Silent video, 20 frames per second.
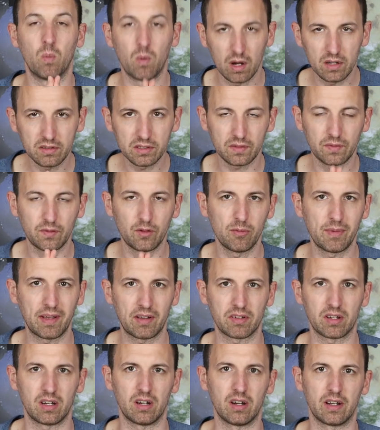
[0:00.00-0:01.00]
whilst
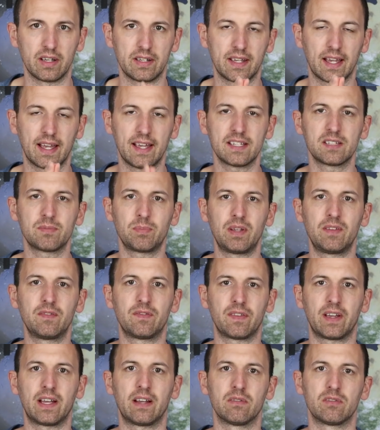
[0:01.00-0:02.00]
formaldehyde has been
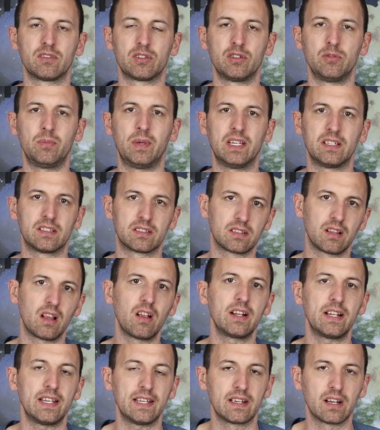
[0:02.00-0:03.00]
found to be
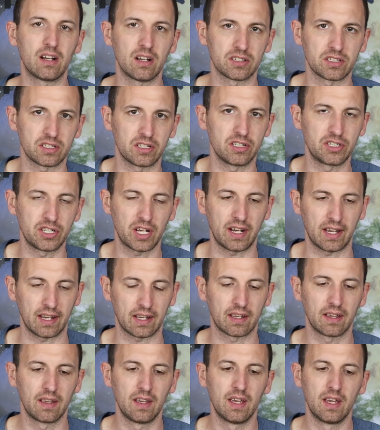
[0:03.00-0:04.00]
slightly
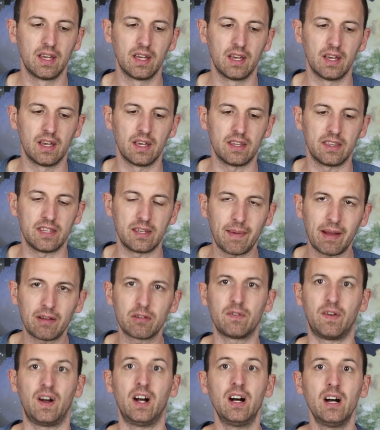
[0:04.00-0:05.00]
carcinogenic, the
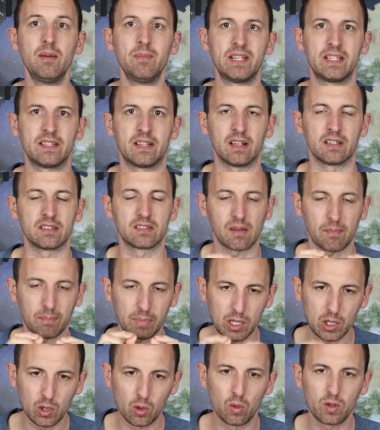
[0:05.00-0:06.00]
amount of harm it does
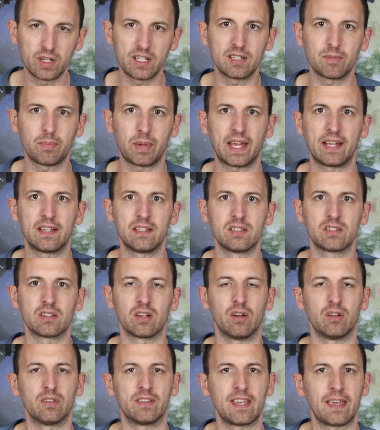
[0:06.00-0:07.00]
purely depends
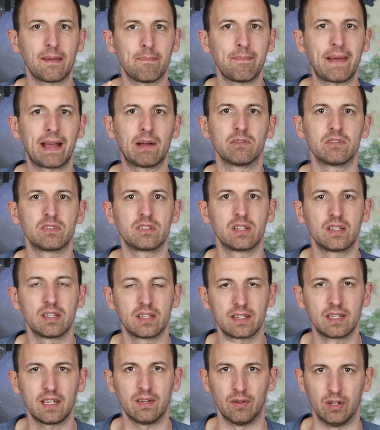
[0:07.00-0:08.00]
on the amount
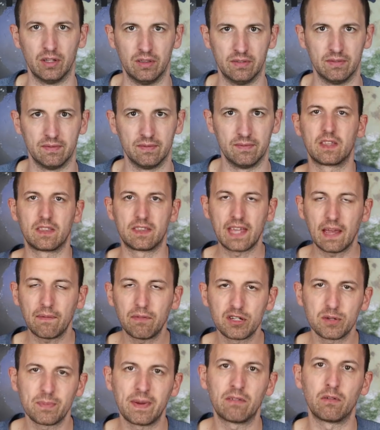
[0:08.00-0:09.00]
given. The
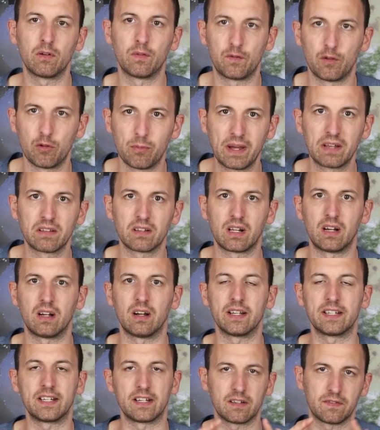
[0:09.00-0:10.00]
average amount of
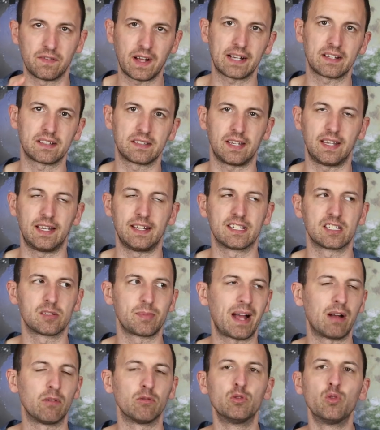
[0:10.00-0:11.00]
formaldehyde in a vaccine is
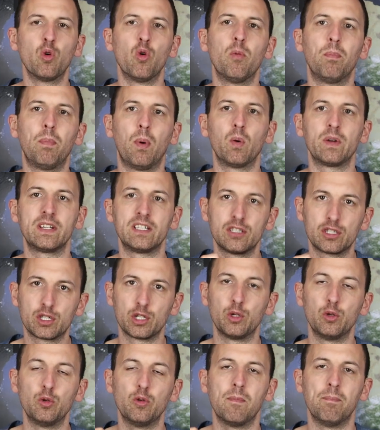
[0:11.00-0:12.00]
about zero point
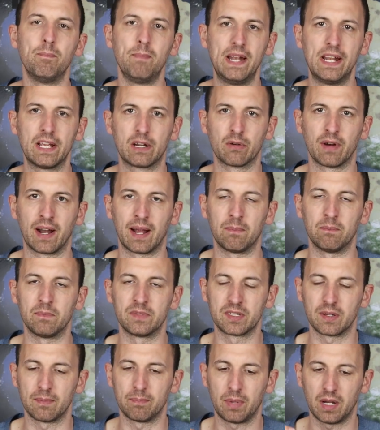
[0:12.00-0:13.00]
two
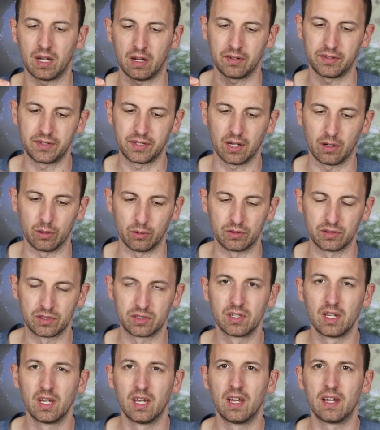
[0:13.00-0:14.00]
milligrams per
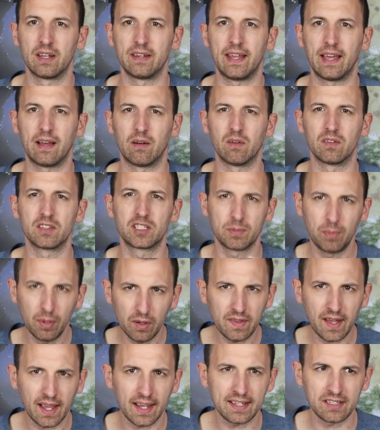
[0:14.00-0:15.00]
dose. Now, to
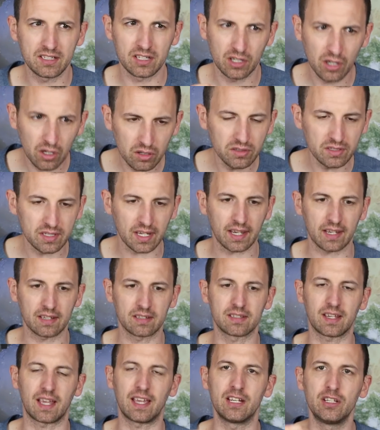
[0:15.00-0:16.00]
put that into
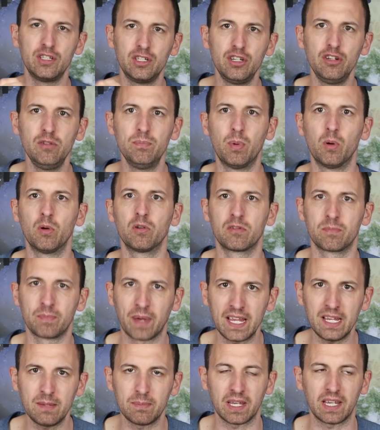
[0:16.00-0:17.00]
context, a newborn
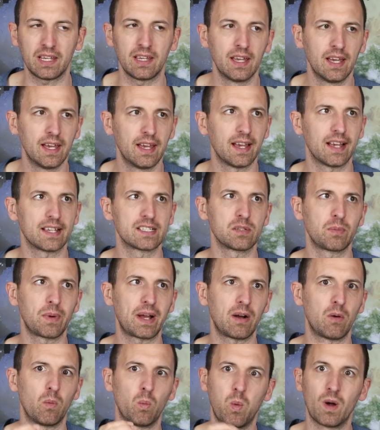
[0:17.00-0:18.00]
baby has
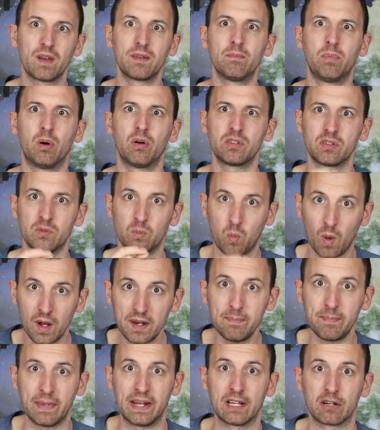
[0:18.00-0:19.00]
about one point
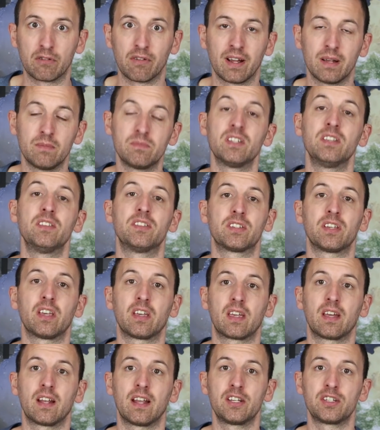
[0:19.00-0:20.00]
one milligrams in
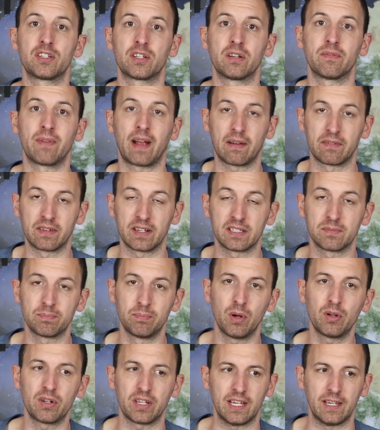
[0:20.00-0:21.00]
circulation around its
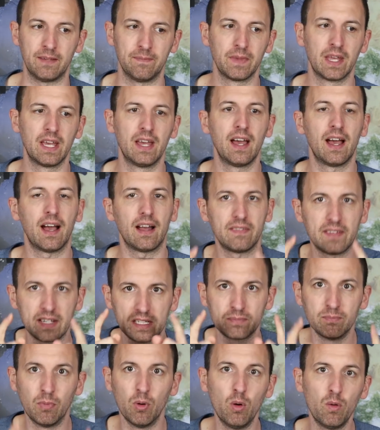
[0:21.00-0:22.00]
body, and
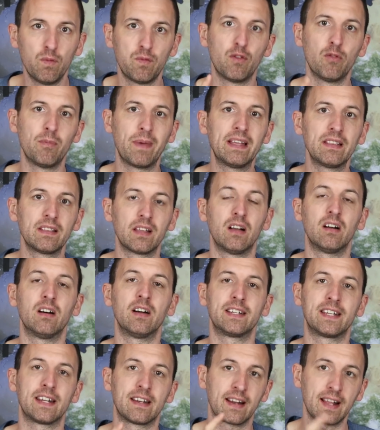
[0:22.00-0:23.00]
there's more
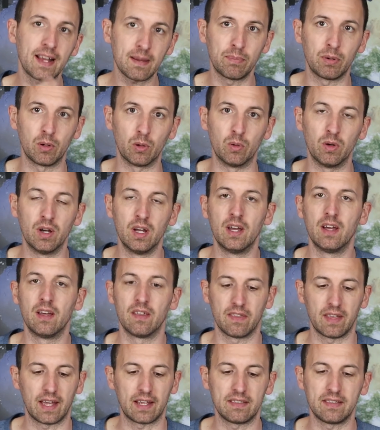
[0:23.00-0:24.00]
formaldehyde in an apple
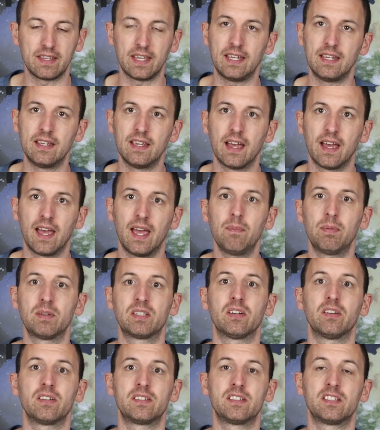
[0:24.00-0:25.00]
than the
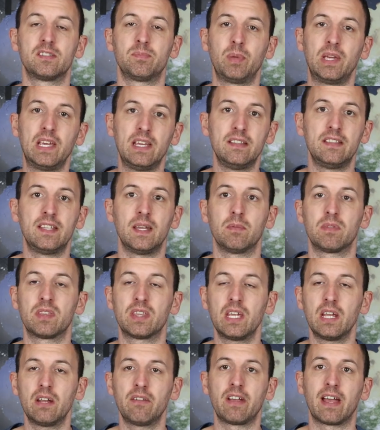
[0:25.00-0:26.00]
hepatitis B,
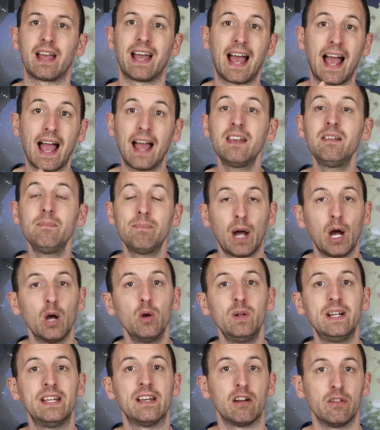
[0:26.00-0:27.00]
diphtheria and
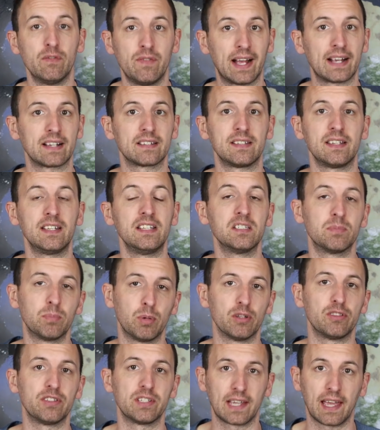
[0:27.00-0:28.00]
polio vaccines
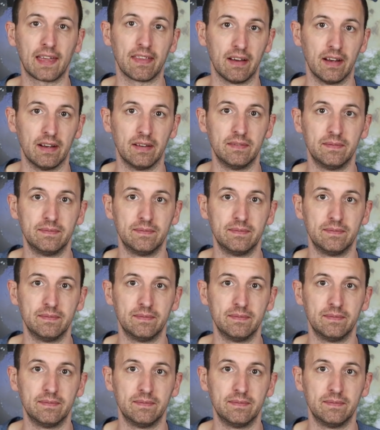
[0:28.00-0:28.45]
put together.